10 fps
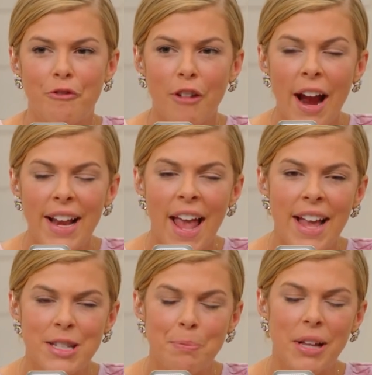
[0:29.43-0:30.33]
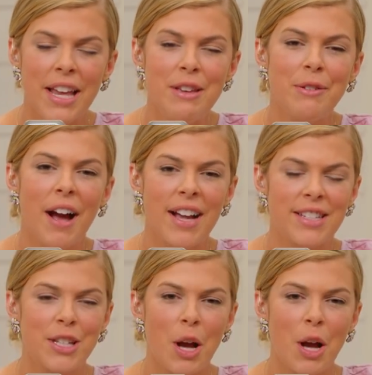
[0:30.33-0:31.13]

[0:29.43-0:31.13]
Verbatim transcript: Friday to play you guys the